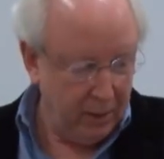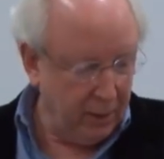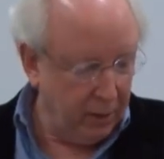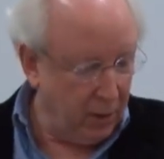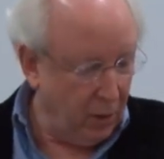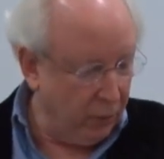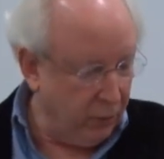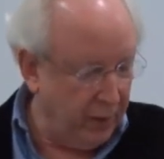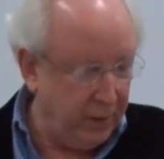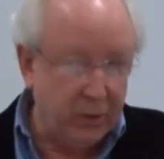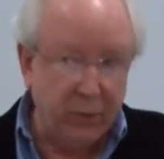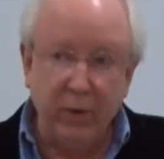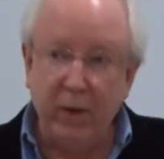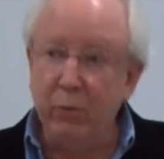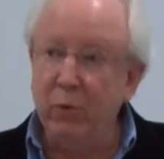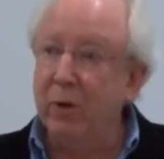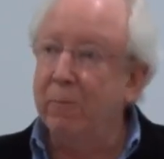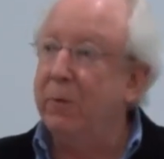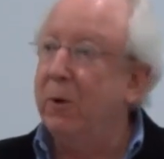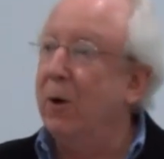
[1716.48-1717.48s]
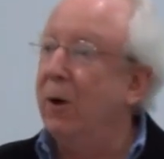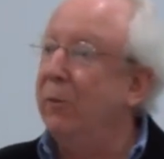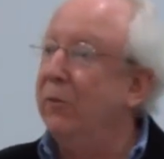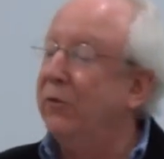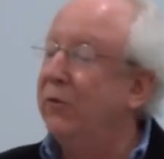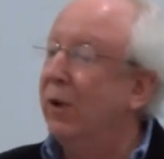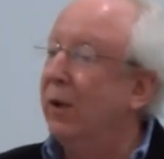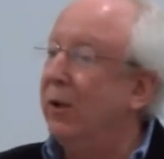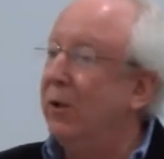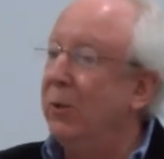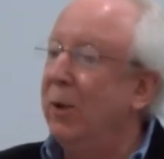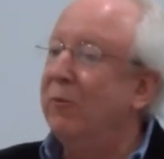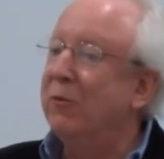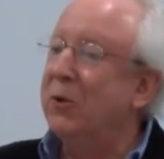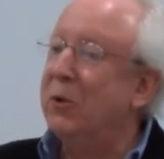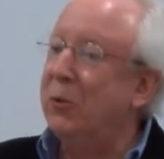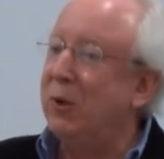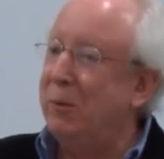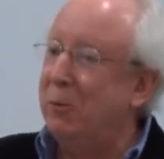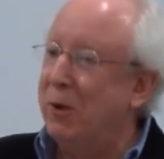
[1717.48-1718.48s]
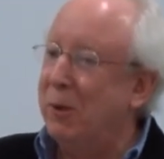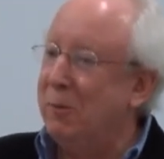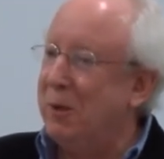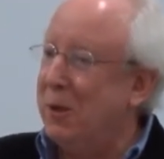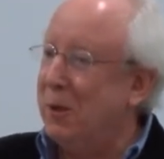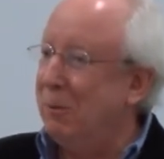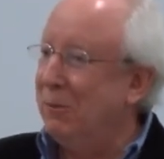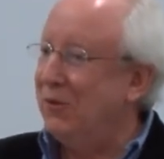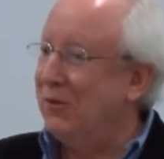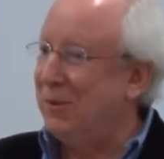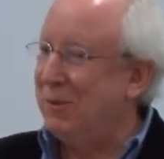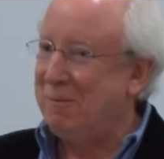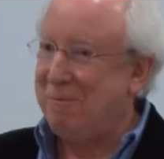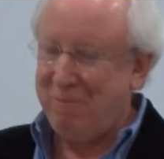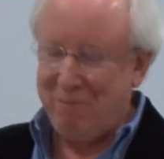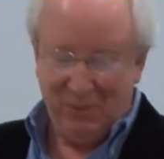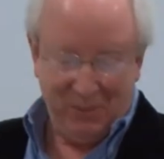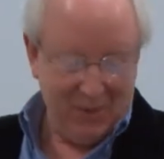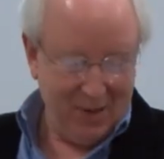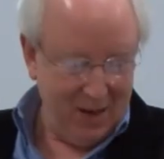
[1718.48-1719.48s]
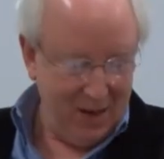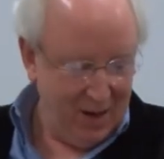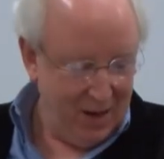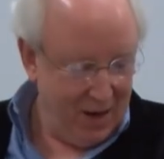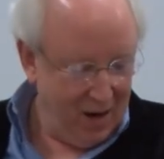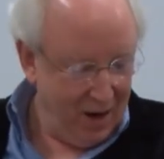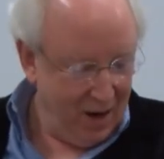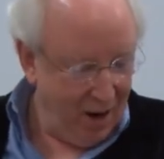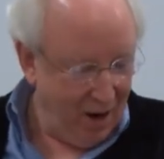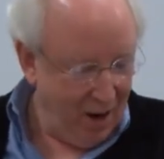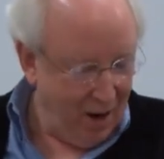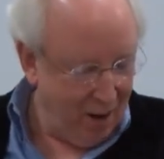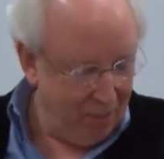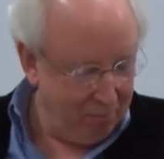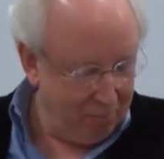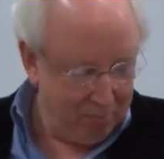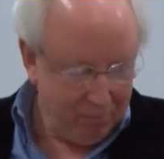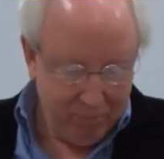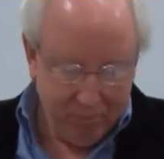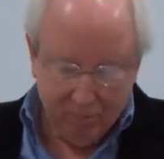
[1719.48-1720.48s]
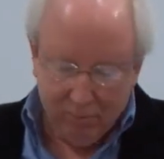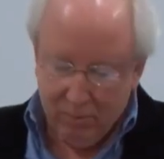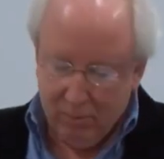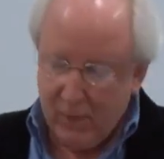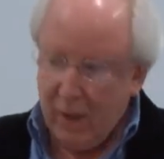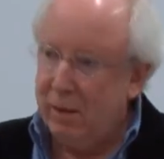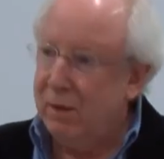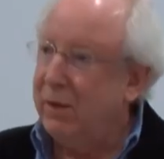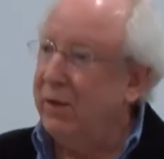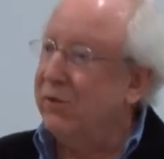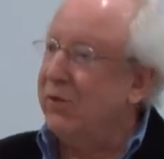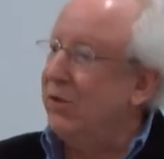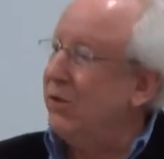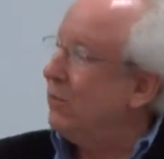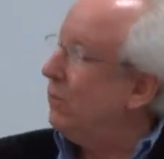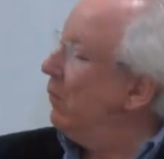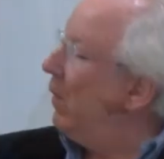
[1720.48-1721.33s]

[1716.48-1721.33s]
think I'll read three more poems. Are you up for three more poems? Um, this is